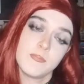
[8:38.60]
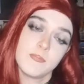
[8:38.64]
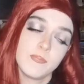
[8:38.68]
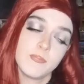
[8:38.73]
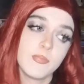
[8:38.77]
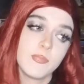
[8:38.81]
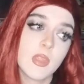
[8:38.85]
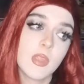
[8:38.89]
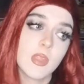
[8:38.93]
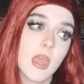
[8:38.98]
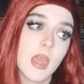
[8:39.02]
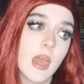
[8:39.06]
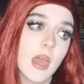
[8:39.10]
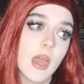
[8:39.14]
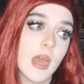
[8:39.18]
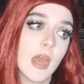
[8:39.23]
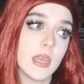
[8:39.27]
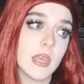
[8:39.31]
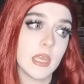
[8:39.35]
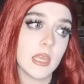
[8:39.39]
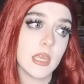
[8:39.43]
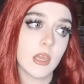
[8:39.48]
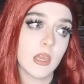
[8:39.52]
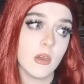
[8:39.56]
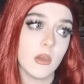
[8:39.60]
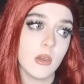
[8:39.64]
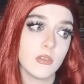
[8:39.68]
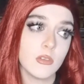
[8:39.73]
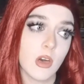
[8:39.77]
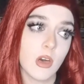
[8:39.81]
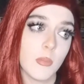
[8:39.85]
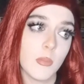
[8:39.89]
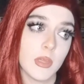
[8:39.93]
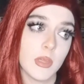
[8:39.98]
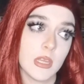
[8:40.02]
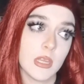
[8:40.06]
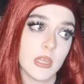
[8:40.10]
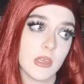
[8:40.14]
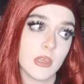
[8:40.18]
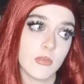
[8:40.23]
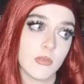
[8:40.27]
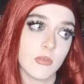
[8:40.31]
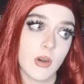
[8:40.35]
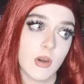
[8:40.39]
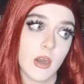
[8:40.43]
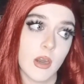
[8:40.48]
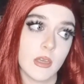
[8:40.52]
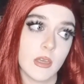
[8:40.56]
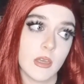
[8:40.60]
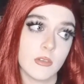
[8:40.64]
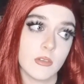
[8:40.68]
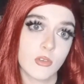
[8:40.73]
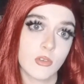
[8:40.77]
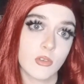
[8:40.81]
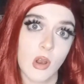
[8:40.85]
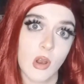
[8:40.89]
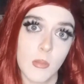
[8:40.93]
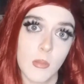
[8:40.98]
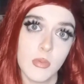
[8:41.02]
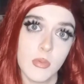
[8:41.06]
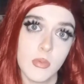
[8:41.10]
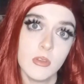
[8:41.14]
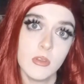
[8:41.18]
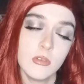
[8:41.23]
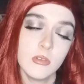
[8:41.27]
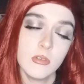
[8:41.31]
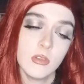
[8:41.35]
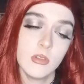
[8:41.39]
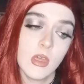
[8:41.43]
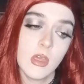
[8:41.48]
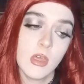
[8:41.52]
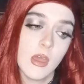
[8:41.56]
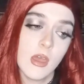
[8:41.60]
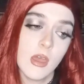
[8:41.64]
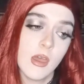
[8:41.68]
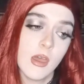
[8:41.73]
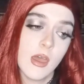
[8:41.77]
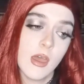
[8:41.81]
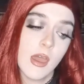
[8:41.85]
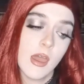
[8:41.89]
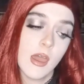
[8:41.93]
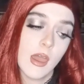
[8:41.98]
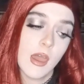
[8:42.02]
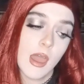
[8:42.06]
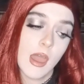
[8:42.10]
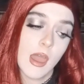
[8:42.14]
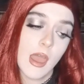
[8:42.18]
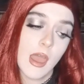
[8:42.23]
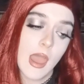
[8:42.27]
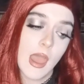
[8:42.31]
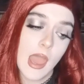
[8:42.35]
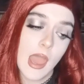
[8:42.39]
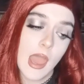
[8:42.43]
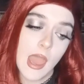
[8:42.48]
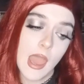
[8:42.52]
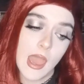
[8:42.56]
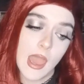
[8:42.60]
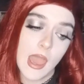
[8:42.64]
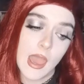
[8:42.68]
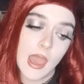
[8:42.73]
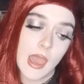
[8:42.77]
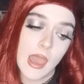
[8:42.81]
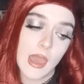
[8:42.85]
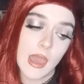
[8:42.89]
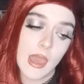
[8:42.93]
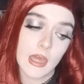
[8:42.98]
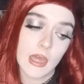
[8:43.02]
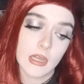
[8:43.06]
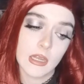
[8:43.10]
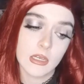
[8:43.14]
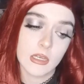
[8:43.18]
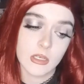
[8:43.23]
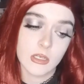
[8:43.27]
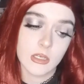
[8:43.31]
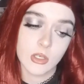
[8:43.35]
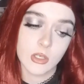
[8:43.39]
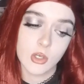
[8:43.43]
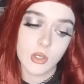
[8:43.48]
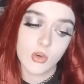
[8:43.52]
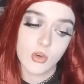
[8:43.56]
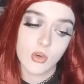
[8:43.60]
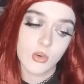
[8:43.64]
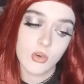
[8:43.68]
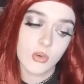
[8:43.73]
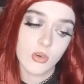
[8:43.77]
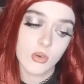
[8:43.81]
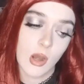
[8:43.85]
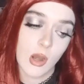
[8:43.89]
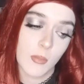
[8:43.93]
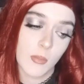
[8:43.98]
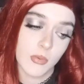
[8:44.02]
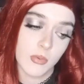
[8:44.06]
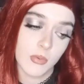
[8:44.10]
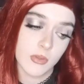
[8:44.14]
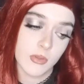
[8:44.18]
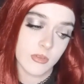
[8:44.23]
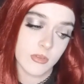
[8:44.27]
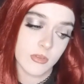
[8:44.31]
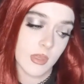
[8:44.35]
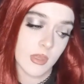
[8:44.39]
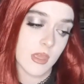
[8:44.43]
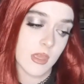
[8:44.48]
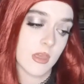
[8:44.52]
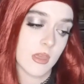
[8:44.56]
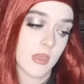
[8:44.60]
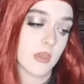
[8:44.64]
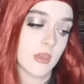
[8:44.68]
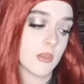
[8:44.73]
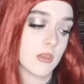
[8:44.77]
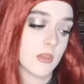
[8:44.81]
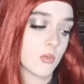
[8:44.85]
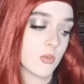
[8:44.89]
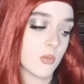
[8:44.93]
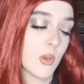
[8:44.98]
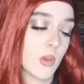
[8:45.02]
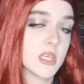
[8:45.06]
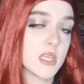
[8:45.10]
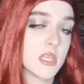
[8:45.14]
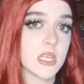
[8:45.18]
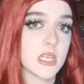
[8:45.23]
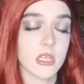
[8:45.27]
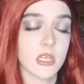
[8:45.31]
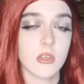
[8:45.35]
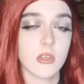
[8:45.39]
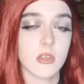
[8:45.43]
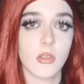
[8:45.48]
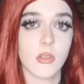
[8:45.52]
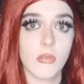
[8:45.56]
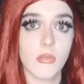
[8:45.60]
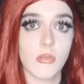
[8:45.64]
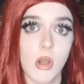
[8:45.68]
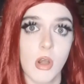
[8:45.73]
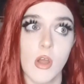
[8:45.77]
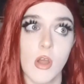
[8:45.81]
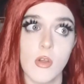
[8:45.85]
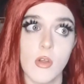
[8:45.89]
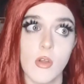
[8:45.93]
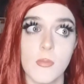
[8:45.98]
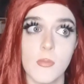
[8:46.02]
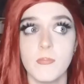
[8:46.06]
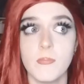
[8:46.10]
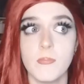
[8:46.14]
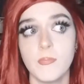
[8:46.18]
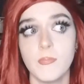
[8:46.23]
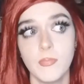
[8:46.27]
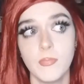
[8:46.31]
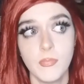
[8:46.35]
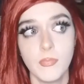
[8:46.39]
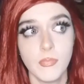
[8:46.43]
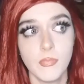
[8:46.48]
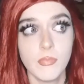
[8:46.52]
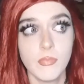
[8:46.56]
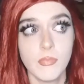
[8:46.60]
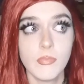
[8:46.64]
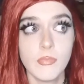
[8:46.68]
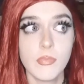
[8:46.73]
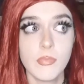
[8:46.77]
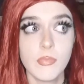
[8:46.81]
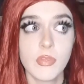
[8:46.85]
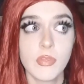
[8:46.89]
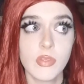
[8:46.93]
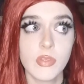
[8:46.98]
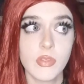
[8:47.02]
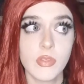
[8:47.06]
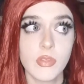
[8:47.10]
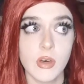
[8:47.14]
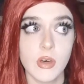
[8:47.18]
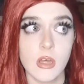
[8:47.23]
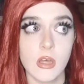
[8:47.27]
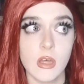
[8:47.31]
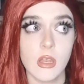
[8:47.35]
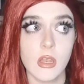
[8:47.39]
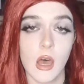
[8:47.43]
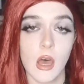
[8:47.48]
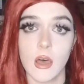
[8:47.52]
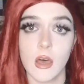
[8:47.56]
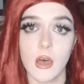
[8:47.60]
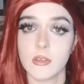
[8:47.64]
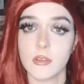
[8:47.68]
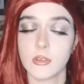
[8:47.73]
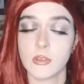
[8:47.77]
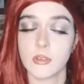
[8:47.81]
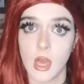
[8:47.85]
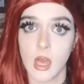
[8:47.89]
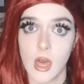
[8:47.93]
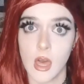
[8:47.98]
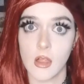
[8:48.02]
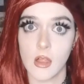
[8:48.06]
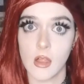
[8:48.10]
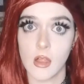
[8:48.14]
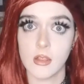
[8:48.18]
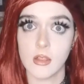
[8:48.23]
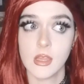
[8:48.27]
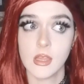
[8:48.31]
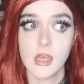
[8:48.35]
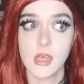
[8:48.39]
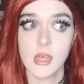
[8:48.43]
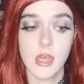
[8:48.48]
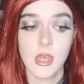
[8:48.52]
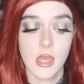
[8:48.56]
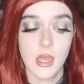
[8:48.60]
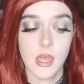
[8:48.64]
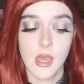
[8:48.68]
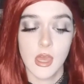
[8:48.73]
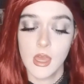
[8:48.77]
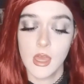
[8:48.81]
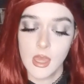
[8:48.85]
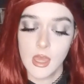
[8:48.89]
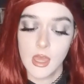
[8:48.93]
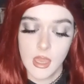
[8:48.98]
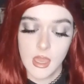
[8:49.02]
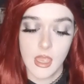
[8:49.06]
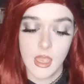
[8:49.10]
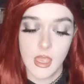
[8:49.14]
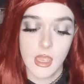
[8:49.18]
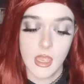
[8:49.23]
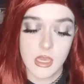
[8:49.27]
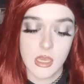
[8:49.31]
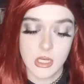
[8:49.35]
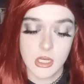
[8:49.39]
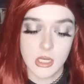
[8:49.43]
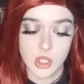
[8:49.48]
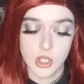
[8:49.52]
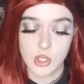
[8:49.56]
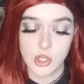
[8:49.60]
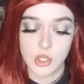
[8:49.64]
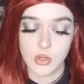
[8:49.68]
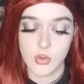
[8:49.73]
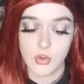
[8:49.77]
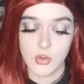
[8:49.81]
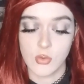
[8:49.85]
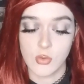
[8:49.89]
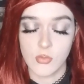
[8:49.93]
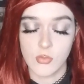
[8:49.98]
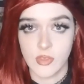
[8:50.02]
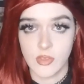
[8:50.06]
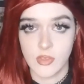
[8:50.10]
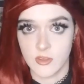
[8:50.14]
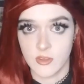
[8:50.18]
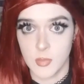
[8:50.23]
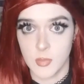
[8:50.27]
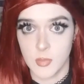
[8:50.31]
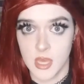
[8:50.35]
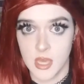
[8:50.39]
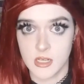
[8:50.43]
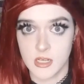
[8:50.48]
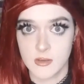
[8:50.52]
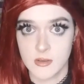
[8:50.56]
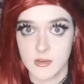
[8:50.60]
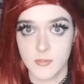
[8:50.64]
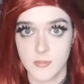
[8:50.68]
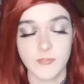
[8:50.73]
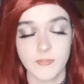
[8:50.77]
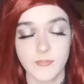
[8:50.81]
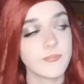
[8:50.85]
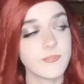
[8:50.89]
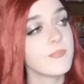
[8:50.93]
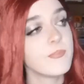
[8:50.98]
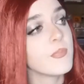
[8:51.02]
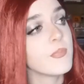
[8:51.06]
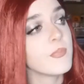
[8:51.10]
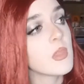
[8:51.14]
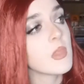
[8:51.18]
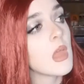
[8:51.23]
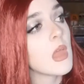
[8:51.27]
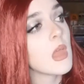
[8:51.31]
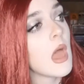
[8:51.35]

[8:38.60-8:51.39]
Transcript: pit. And he goes up and he finds Krampus, and Krampus is waiting to throw the last girl into this pit.